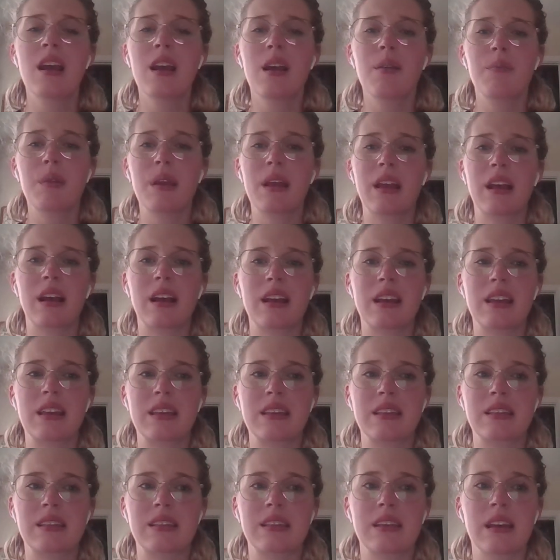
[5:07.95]

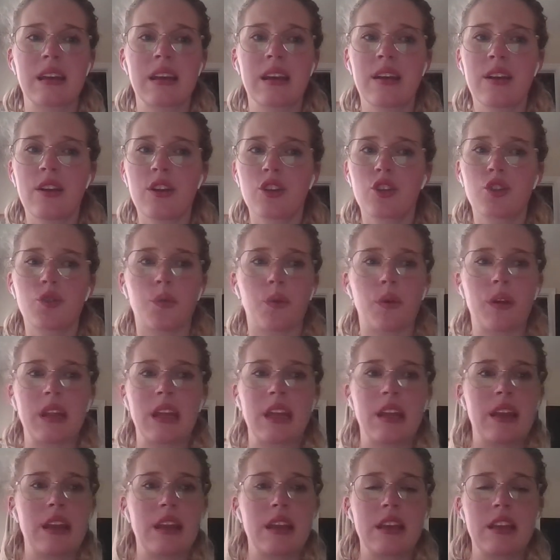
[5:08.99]
Because
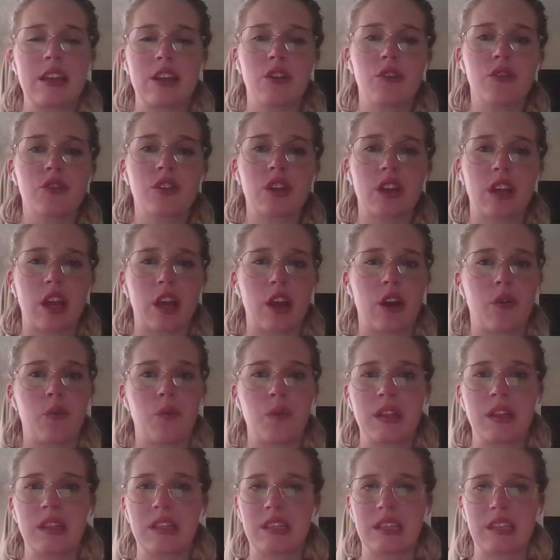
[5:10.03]
20 years ago, we
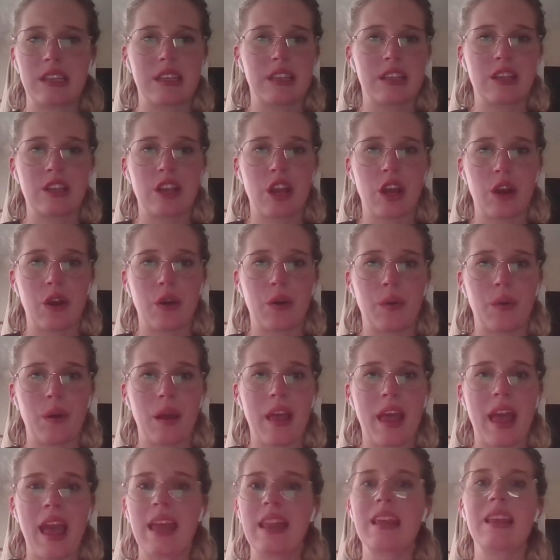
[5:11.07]
didn't know
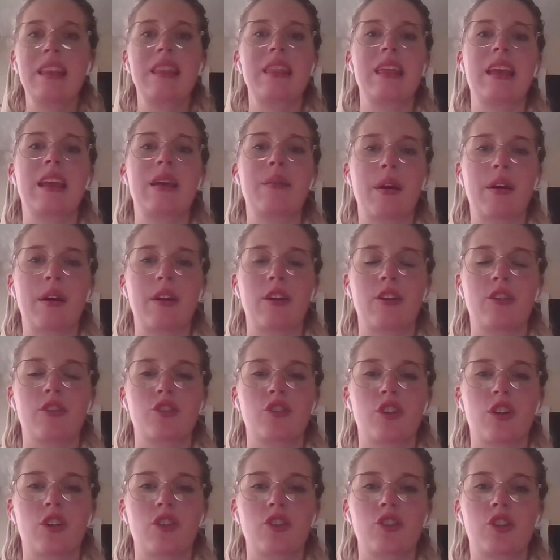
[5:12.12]
anything about our
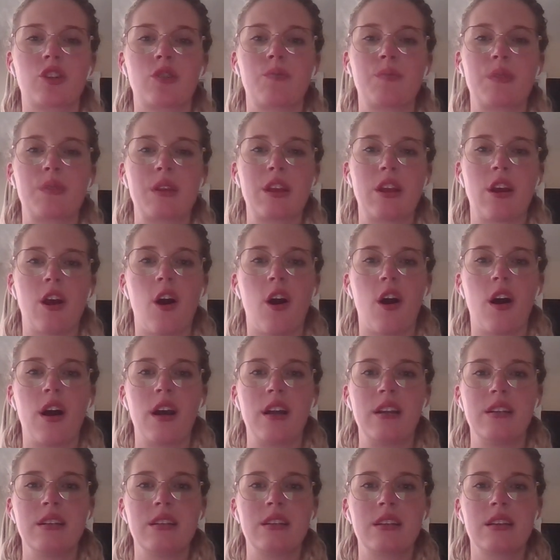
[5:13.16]
structure
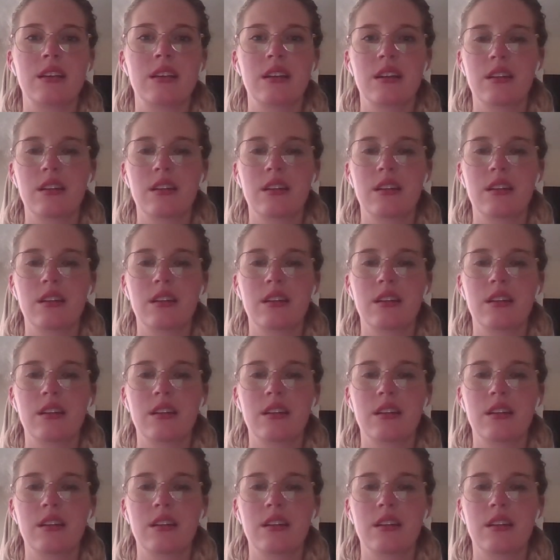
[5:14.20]
beyond